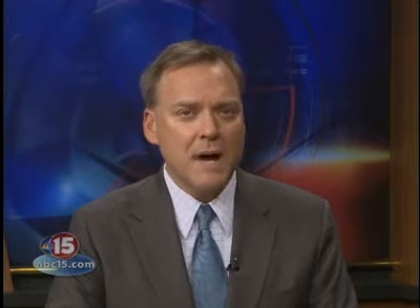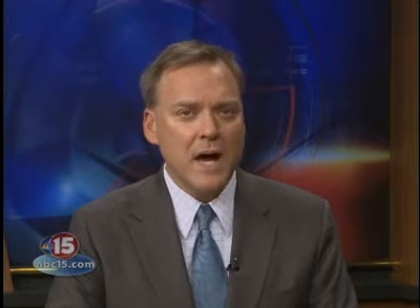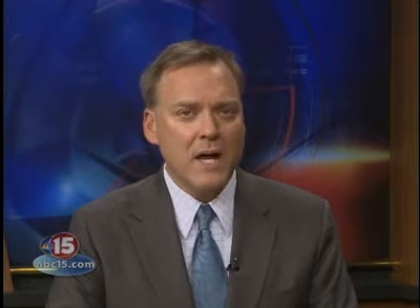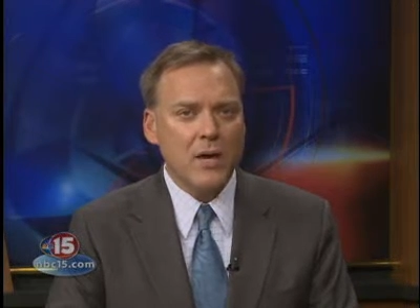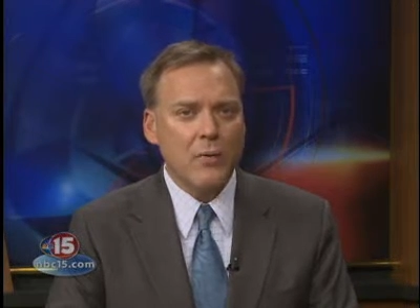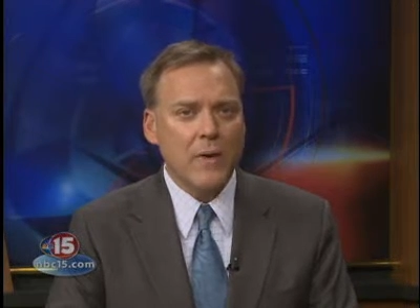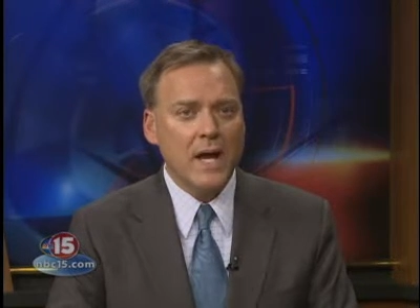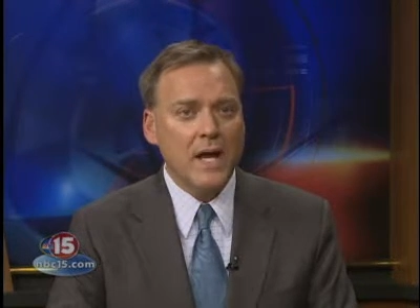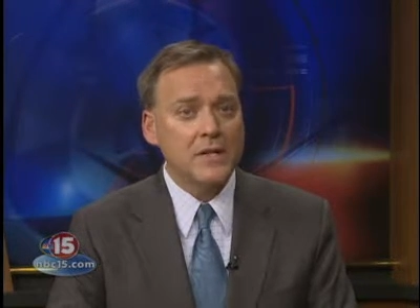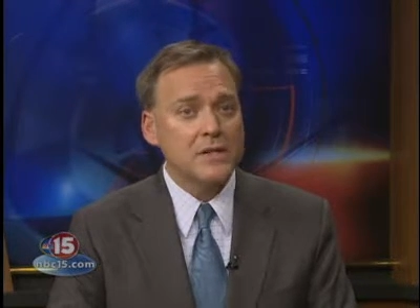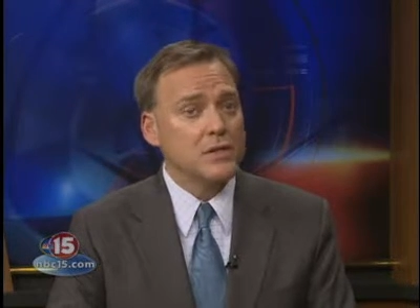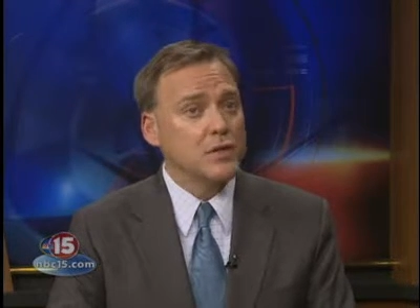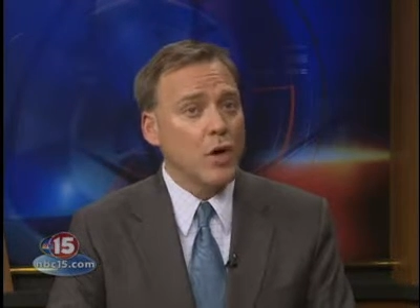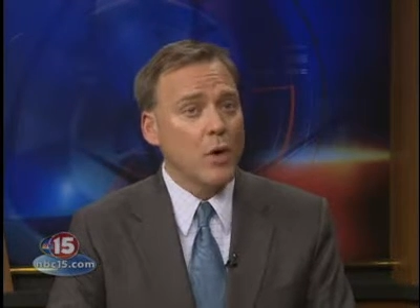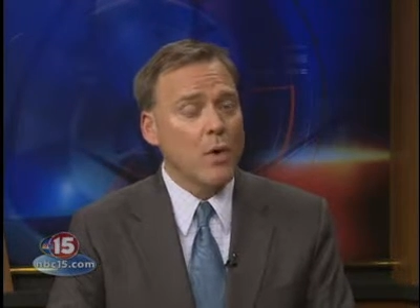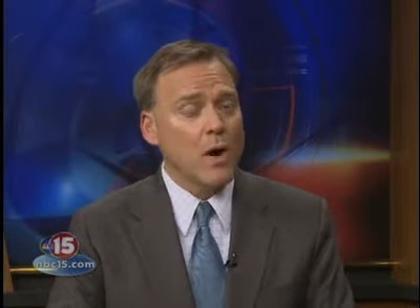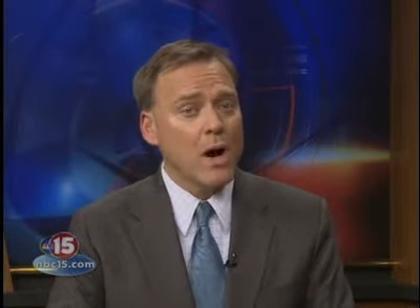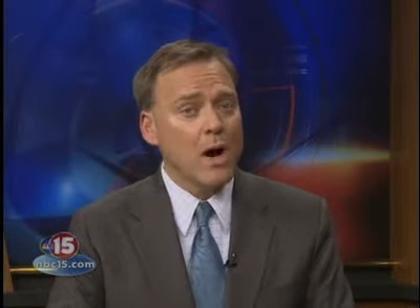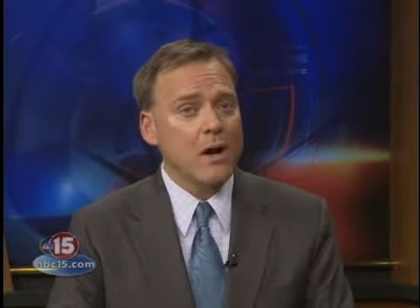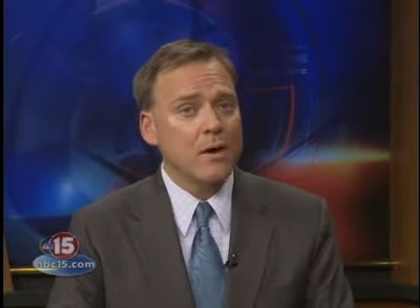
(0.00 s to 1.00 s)
his motto
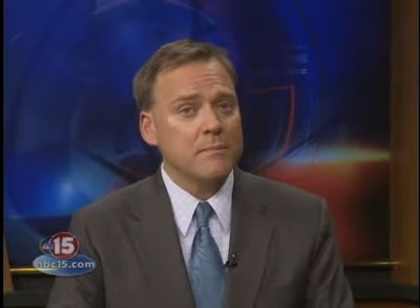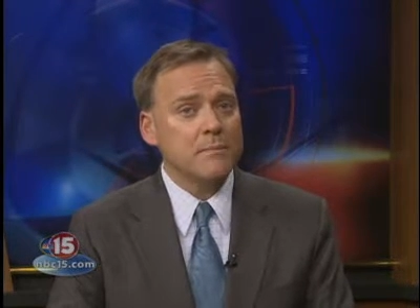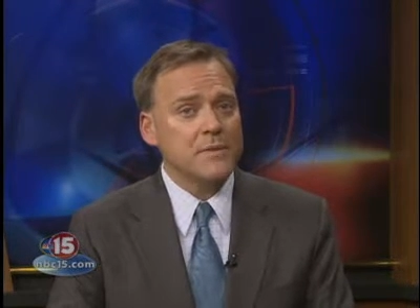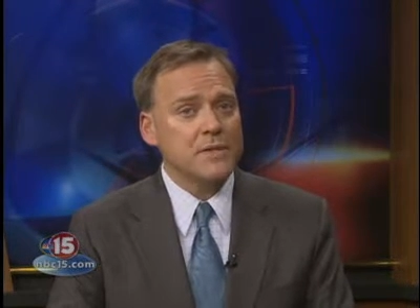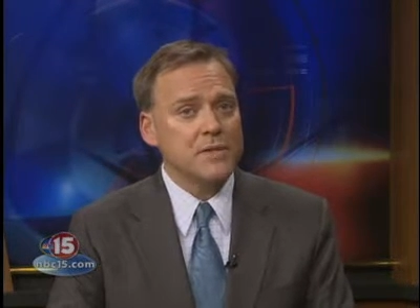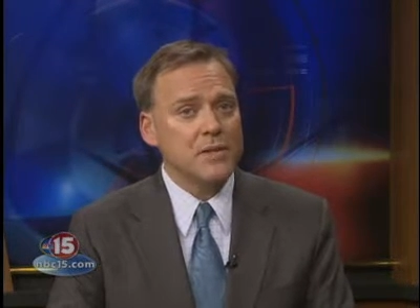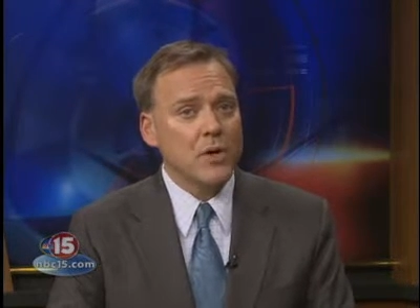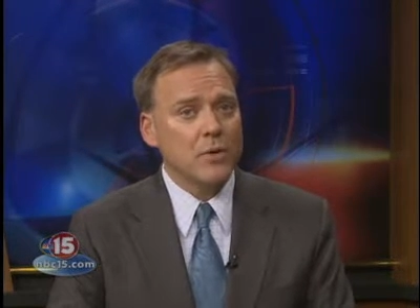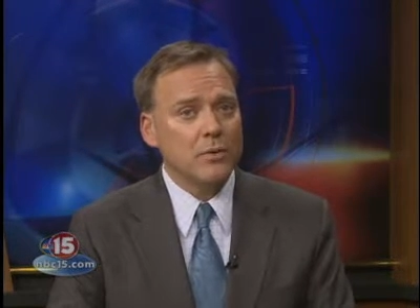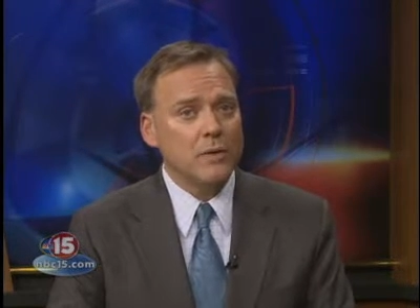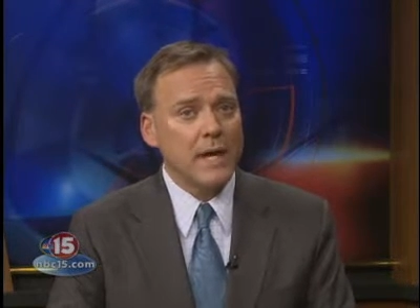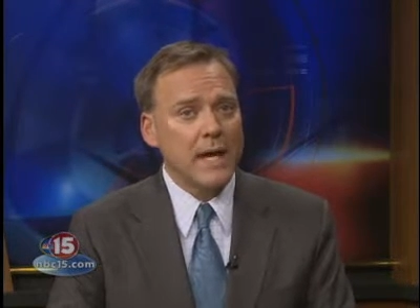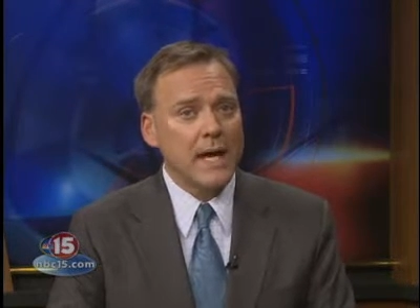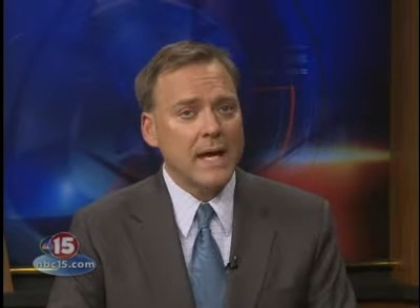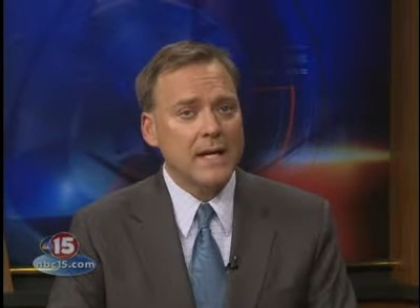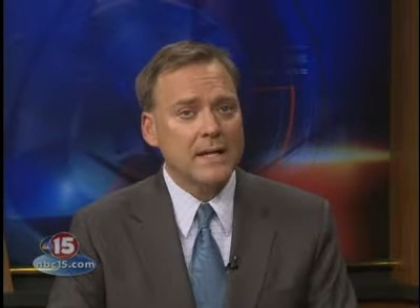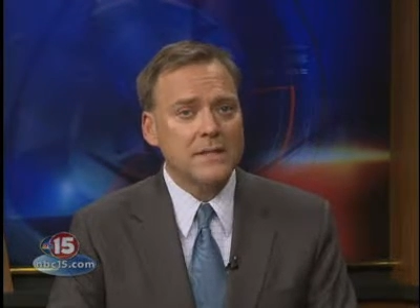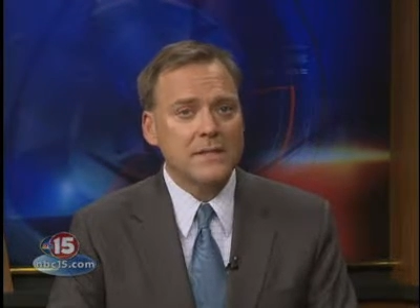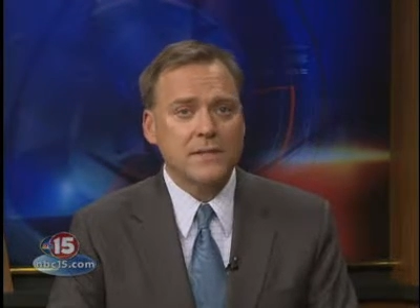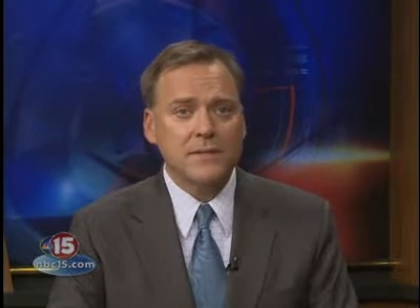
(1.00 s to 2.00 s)
as no arms, no
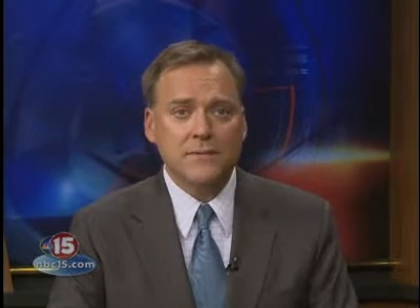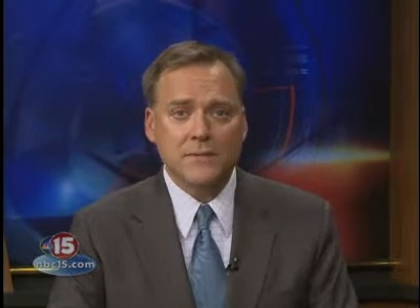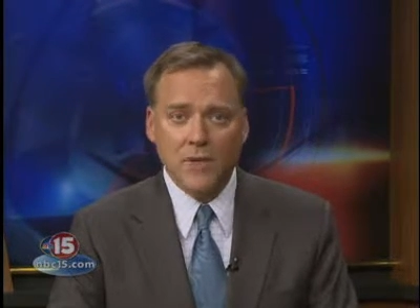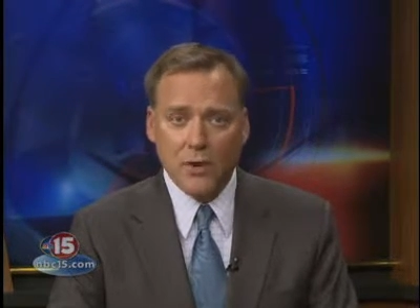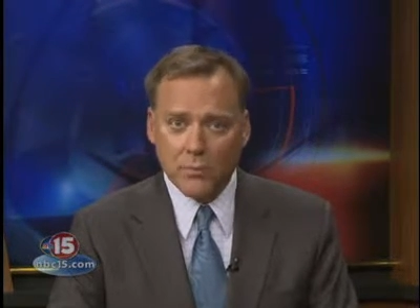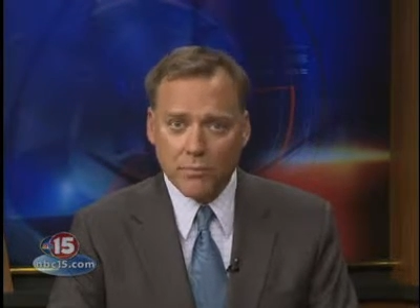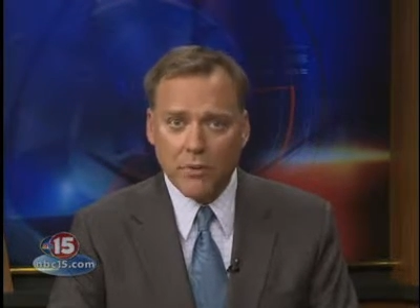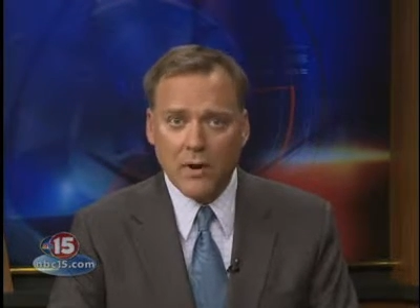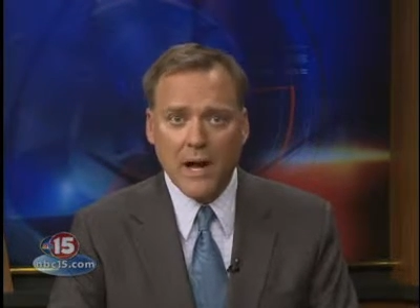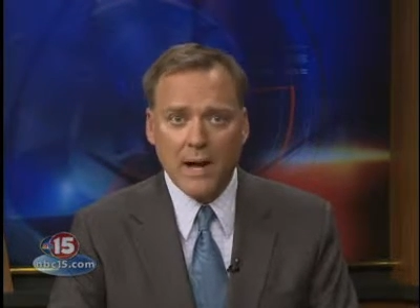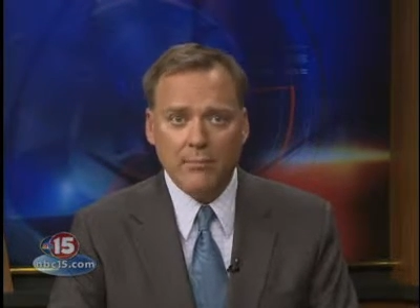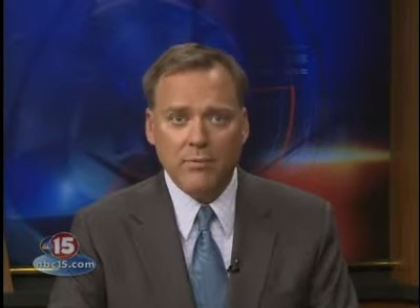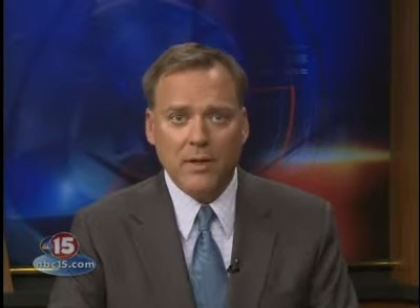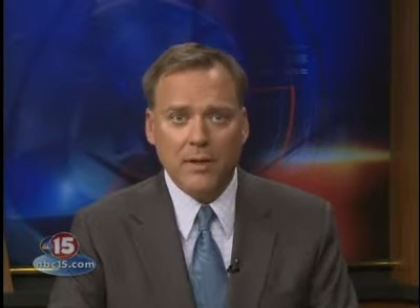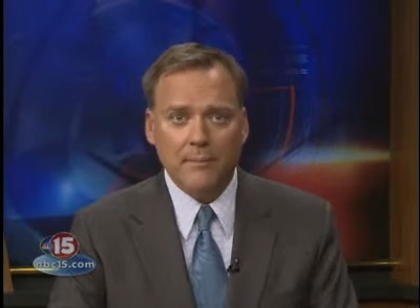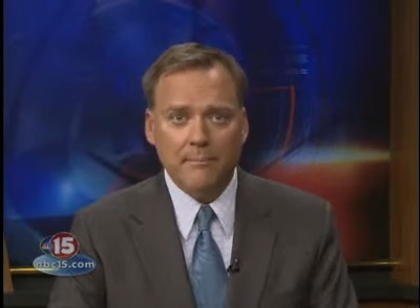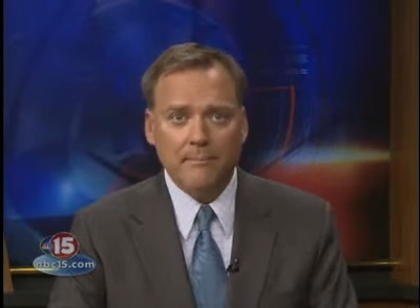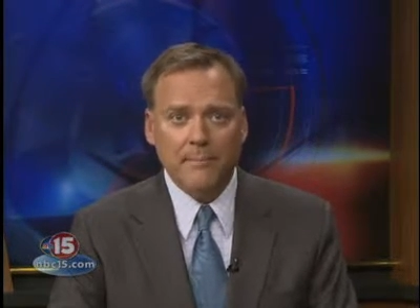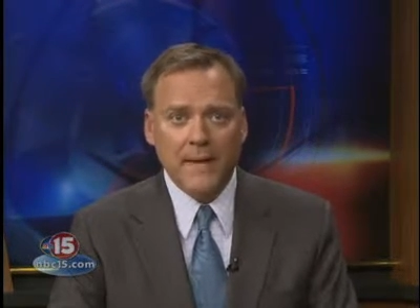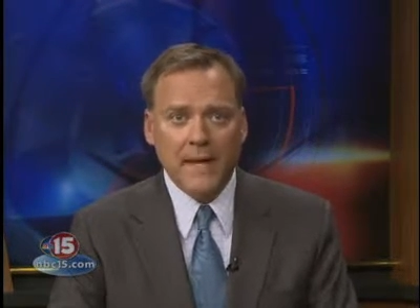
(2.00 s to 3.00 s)
legs, no
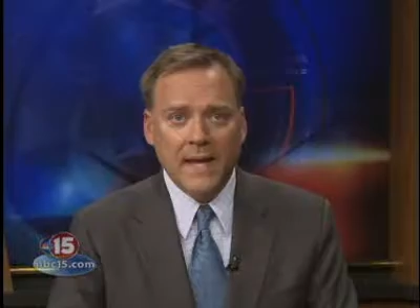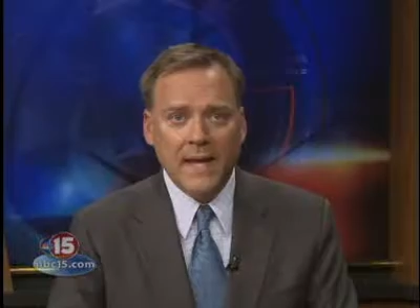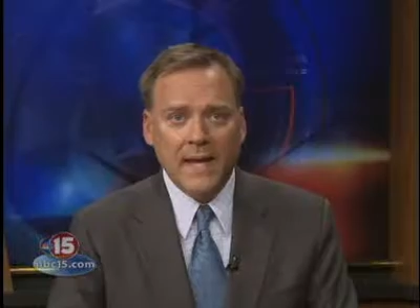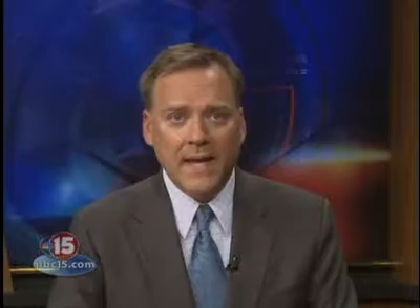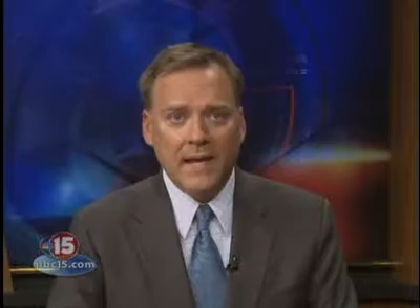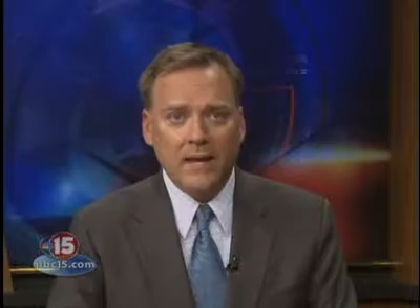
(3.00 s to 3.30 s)
problem.